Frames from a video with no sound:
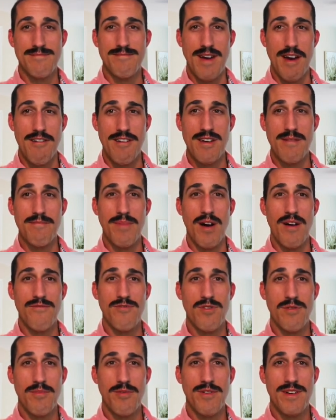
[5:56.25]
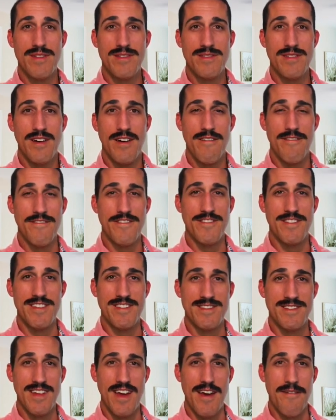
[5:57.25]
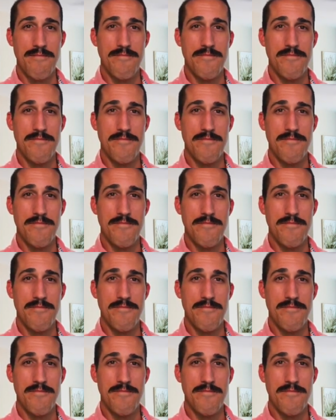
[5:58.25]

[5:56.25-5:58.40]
Marriott Bonvoy points for this stay.